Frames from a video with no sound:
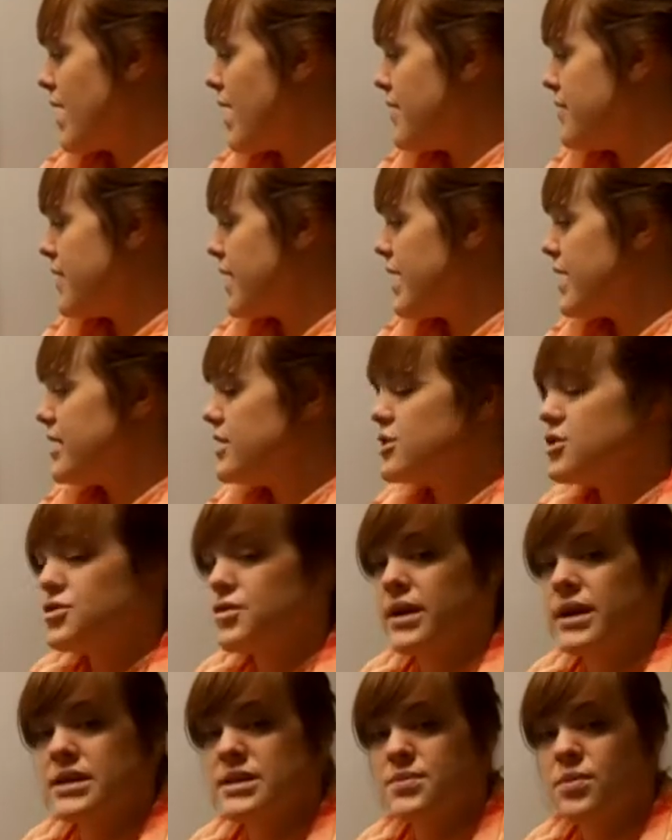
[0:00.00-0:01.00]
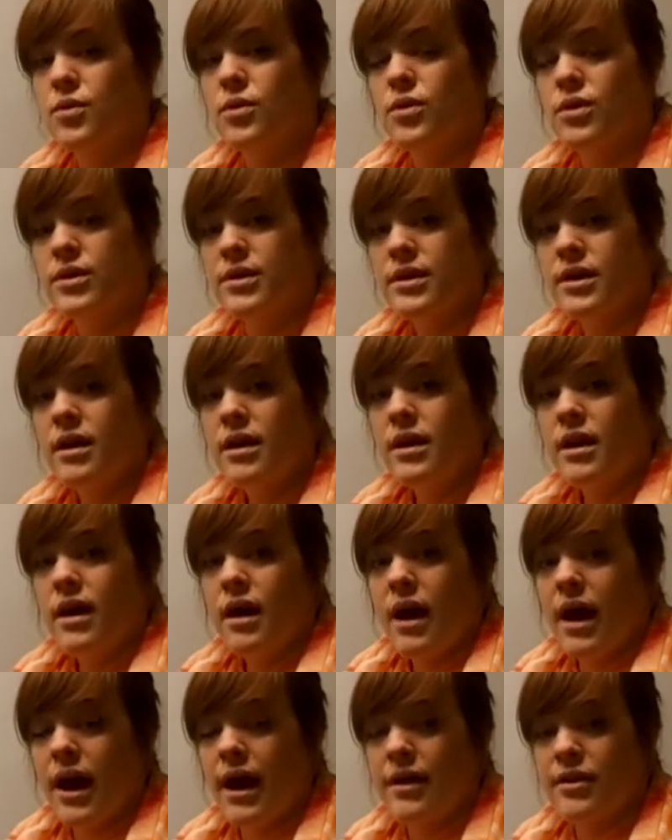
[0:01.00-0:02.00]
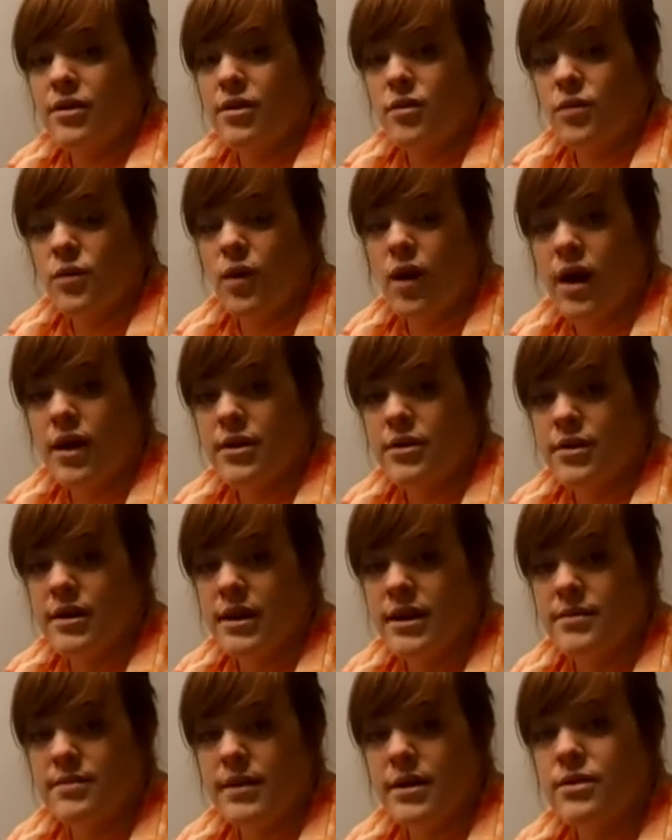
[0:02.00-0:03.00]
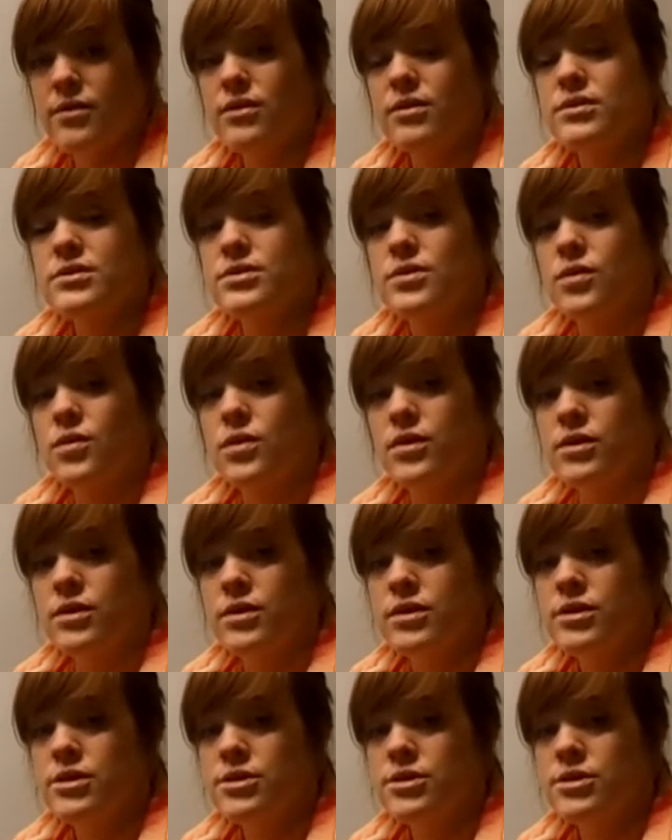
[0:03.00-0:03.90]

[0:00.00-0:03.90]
and they transport either water and minerals or